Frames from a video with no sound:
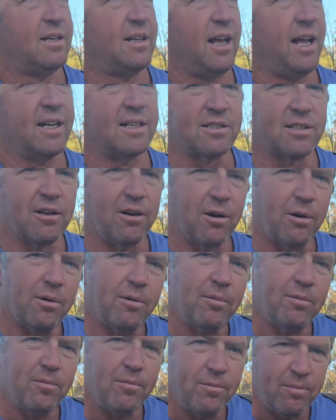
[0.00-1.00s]
And so
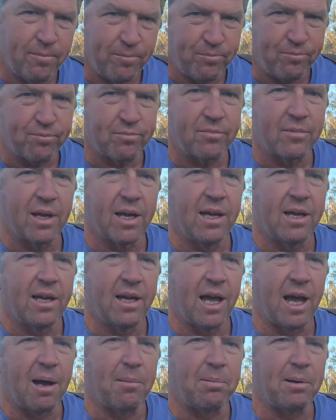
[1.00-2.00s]

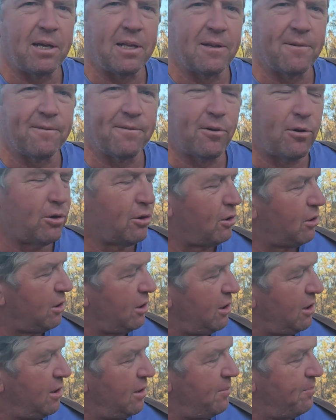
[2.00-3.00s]
I'll play the
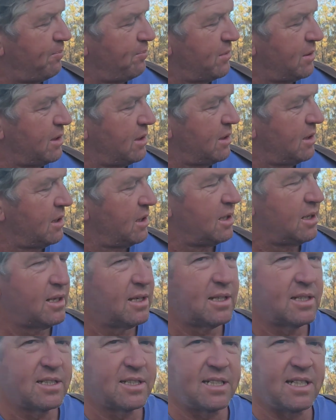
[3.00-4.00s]
full
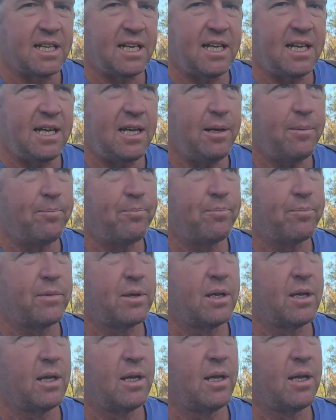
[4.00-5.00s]
C,
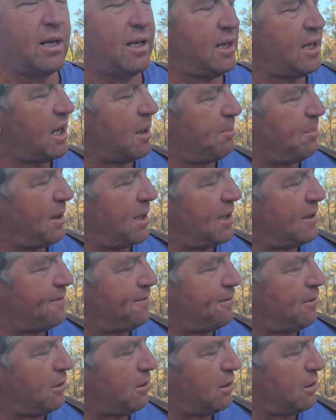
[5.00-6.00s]
and I'll play the
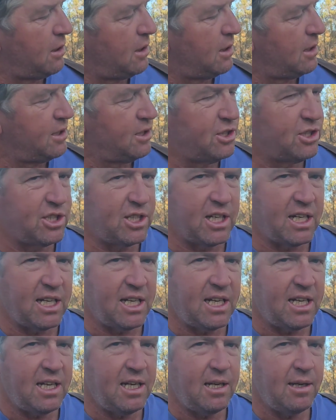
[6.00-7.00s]
full G
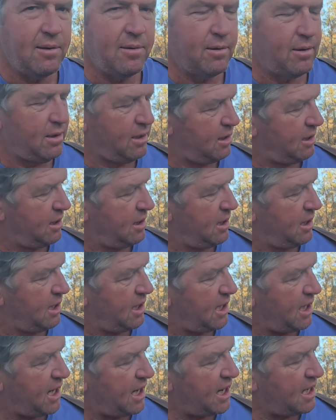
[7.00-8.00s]

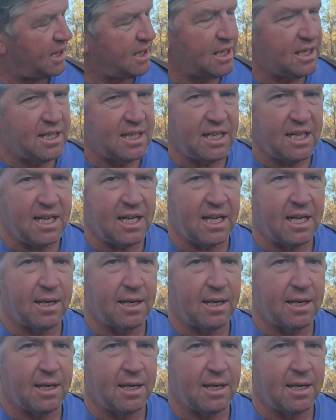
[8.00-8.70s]
and the D.